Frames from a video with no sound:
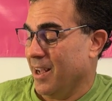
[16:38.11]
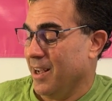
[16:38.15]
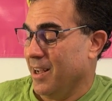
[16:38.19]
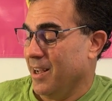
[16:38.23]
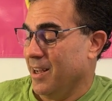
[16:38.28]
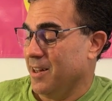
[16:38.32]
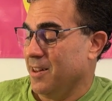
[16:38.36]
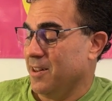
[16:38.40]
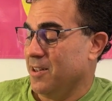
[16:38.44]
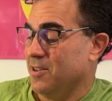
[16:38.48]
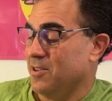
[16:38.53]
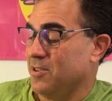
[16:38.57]

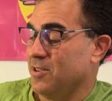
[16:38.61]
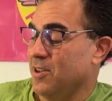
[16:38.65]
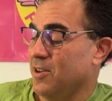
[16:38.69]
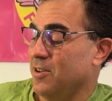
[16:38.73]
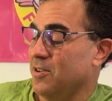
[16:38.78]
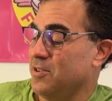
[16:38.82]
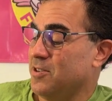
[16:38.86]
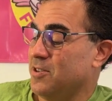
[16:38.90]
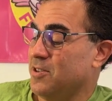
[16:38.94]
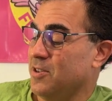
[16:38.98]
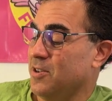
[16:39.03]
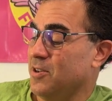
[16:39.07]
And there's
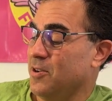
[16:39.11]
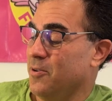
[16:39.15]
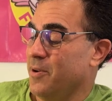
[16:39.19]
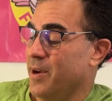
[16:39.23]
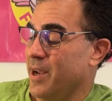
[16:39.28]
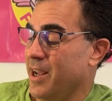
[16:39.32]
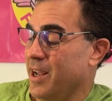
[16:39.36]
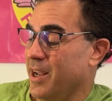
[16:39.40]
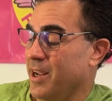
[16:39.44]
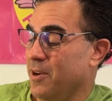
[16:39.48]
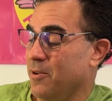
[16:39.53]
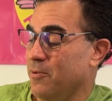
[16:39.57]
also
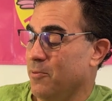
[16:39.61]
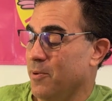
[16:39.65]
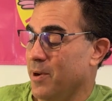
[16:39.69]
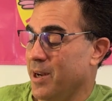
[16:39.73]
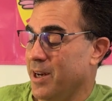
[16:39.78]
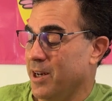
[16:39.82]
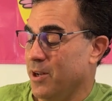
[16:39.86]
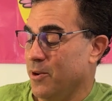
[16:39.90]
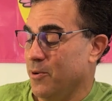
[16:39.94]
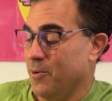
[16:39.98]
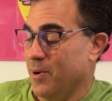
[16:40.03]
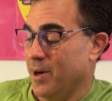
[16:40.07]
a
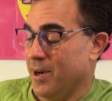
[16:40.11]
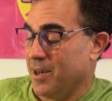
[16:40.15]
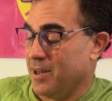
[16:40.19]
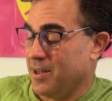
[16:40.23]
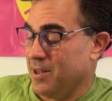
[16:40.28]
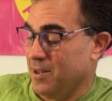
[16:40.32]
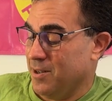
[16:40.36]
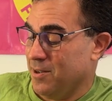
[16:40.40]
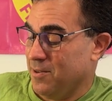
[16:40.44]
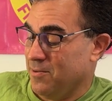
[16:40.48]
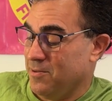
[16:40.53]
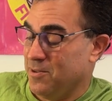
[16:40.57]

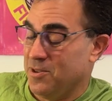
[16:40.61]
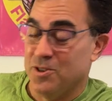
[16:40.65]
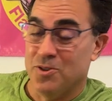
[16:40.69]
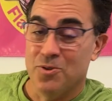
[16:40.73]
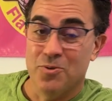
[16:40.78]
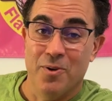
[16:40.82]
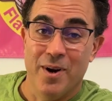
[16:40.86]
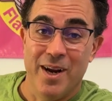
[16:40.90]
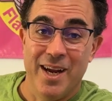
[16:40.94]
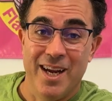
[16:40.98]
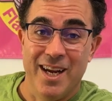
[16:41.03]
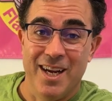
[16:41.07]
radioactive
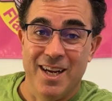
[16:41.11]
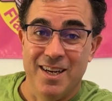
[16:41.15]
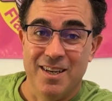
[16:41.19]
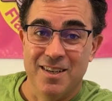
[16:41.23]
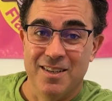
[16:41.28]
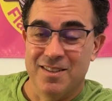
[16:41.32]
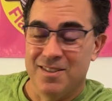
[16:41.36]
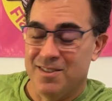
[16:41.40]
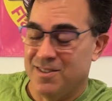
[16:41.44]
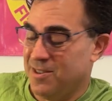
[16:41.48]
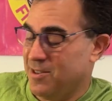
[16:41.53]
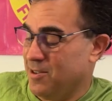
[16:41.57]

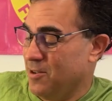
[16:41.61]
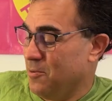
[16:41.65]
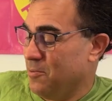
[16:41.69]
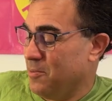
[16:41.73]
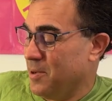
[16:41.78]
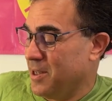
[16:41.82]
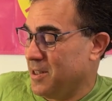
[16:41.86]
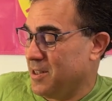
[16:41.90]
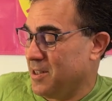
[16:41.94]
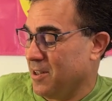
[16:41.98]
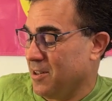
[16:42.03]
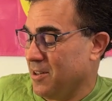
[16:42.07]
drain, so
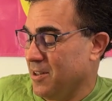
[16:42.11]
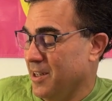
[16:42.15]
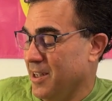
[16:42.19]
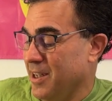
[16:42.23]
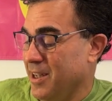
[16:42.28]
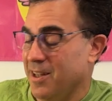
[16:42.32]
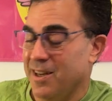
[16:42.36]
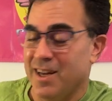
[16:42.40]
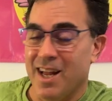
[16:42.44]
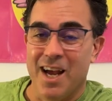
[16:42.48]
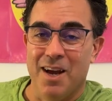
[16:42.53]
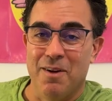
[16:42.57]
basically
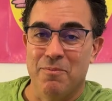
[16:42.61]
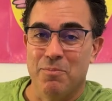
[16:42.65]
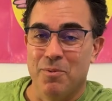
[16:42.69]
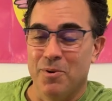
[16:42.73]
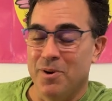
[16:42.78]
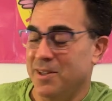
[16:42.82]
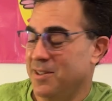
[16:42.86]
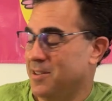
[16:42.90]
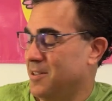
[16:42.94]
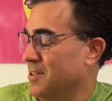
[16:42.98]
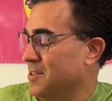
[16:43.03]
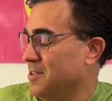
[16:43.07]
it
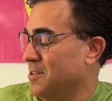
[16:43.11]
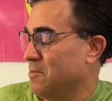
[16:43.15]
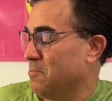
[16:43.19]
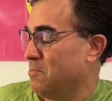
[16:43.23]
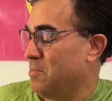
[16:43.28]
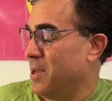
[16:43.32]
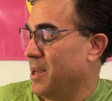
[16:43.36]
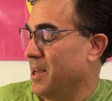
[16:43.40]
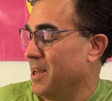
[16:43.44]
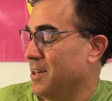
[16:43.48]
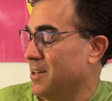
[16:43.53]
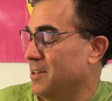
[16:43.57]
operates as a
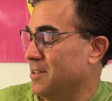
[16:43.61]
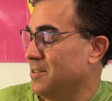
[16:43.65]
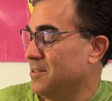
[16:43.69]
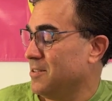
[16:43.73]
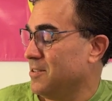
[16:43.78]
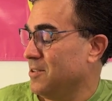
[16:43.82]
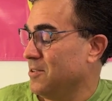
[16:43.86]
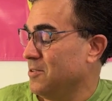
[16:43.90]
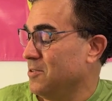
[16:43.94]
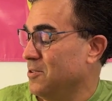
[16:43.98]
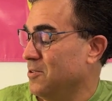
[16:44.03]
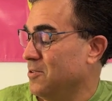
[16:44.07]
pit,
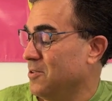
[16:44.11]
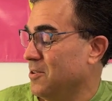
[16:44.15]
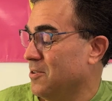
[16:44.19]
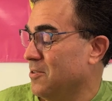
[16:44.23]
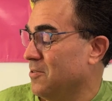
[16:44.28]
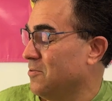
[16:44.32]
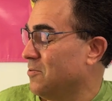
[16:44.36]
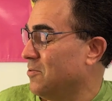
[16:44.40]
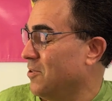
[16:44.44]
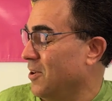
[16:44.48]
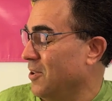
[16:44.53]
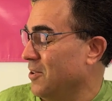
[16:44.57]
so you can
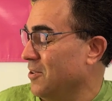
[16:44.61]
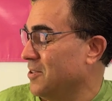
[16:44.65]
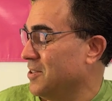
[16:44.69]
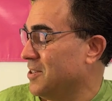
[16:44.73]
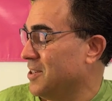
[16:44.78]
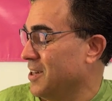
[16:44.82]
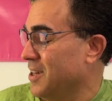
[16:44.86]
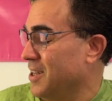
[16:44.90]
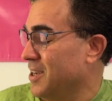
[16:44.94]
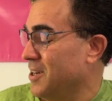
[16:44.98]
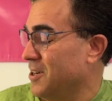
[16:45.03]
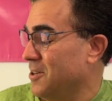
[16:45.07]
fall into
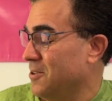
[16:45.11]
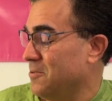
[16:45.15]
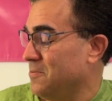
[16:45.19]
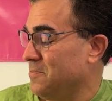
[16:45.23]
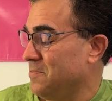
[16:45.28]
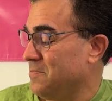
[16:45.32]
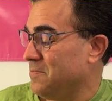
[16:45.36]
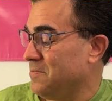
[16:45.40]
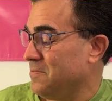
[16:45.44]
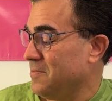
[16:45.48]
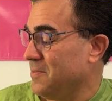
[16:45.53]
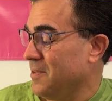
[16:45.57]
there.
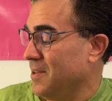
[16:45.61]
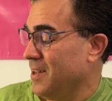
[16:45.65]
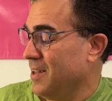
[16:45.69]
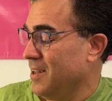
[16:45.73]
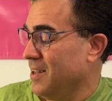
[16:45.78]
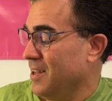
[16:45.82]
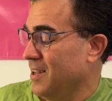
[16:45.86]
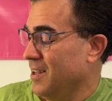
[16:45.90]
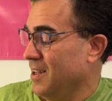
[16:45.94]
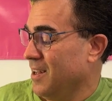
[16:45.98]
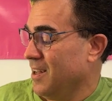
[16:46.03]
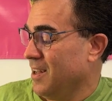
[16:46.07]

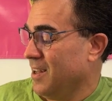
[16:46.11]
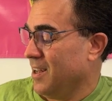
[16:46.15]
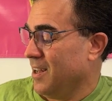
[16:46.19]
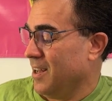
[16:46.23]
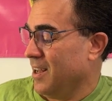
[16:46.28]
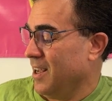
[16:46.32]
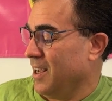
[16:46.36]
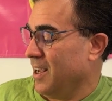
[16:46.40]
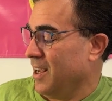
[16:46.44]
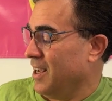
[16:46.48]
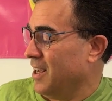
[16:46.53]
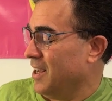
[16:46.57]

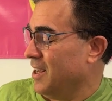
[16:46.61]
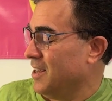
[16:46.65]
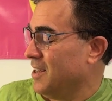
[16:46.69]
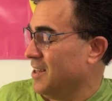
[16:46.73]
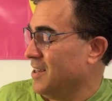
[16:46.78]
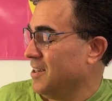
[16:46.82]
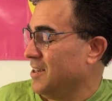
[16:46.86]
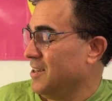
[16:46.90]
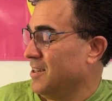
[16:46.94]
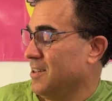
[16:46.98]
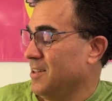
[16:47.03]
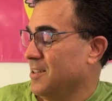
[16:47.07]

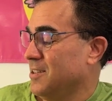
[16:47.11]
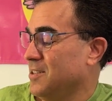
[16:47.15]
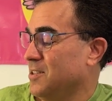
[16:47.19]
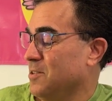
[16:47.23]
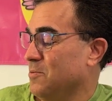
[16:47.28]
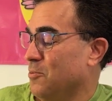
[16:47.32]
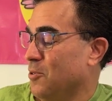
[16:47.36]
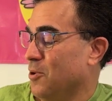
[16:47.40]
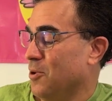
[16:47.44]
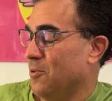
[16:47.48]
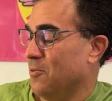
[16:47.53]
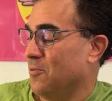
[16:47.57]
And some
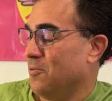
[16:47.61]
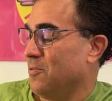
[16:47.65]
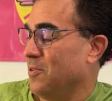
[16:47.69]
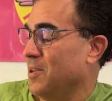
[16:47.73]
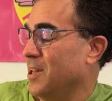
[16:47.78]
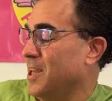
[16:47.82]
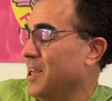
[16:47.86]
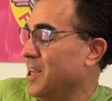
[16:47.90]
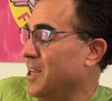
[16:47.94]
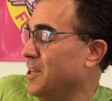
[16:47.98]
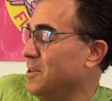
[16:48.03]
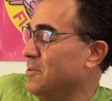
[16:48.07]
more
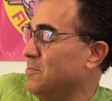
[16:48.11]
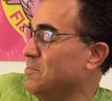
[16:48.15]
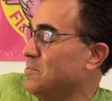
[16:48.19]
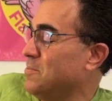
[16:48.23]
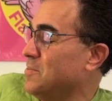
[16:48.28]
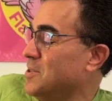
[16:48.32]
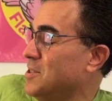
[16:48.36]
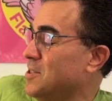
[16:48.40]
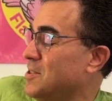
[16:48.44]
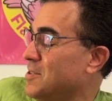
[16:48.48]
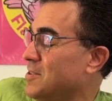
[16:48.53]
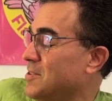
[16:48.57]

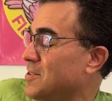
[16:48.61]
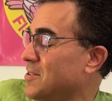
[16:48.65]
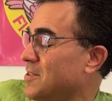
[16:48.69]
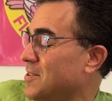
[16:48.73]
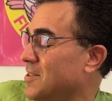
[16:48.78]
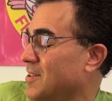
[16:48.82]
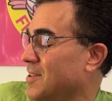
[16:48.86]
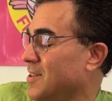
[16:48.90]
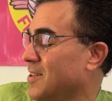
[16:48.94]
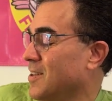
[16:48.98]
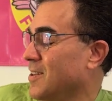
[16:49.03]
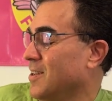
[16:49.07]
flames,
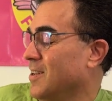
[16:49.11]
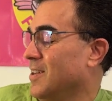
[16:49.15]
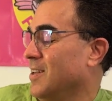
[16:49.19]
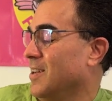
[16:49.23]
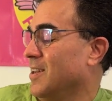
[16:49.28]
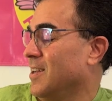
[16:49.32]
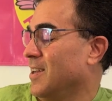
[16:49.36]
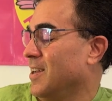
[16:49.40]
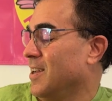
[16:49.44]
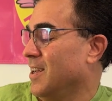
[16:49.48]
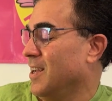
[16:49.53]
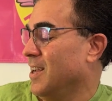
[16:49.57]

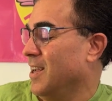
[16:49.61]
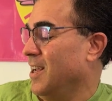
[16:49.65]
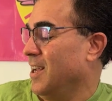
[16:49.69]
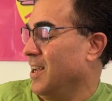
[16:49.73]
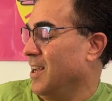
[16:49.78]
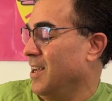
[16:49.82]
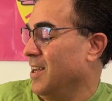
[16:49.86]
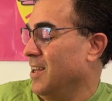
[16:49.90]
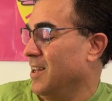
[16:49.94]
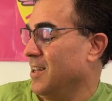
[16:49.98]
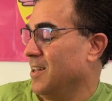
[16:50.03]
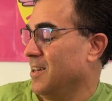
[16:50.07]

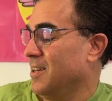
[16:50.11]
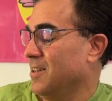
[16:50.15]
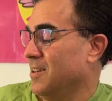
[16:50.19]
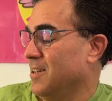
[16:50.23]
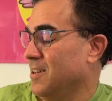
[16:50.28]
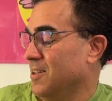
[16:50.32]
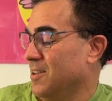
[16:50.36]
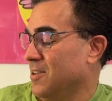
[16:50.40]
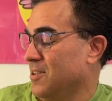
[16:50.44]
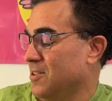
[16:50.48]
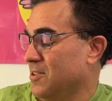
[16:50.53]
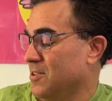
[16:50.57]
and
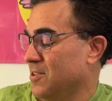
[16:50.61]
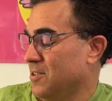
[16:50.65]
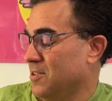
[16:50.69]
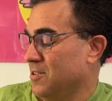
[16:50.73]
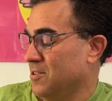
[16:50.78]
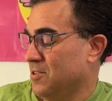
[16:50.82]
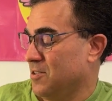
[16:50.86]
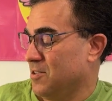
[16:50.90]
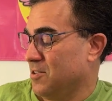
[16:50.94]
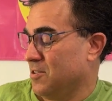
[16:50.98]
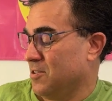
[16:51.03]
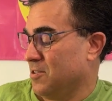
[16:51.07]

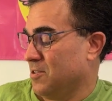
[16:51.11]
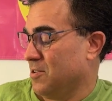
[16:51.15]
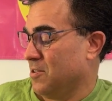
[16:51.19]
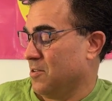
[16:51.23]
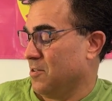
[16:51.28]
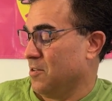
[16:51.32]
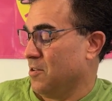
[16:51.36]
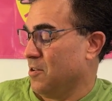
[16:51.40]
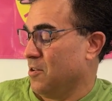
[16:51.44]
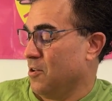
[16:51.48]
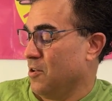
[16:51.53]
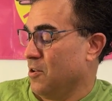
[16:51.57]
there's
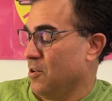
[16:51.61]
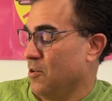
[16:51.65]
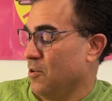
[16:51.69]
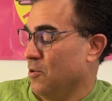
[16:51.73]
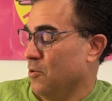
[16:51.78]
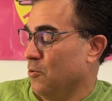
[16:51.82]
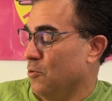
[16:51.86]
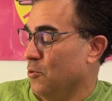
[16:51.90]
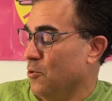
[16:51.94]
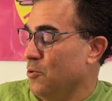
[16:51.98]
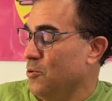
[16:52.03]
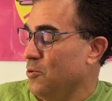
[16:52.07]

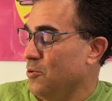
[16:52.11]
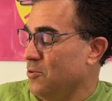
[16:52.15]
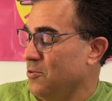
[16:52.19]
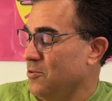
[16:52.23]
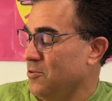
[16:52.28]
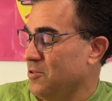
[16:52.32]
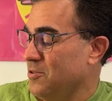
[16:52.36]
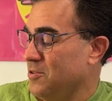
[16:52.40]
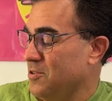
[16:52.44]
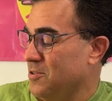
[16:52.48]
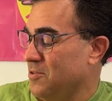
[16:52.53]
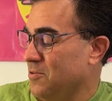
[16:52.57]

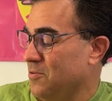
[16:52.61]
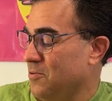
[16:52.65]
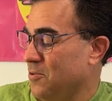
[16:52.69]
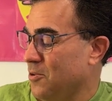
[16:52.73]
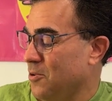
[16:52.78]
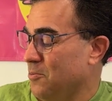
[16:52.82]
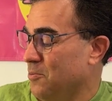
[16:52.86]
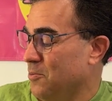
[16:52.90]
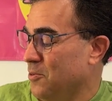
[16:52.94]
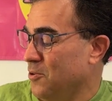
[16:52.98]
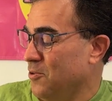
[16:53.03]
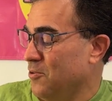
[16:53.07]
rules for
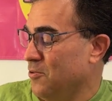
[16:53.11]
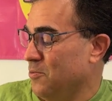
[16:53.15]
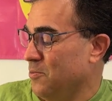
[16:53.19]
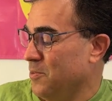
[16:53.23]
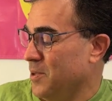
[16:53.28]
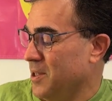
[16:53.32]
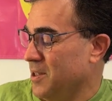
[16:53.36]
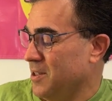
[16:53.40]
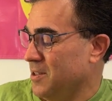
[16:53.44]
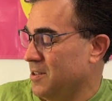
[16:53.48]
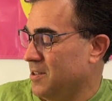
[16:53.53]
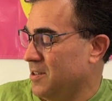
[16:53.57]

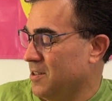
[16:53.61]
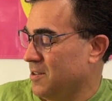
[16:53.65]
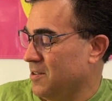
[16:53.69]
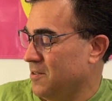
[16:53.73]
movement.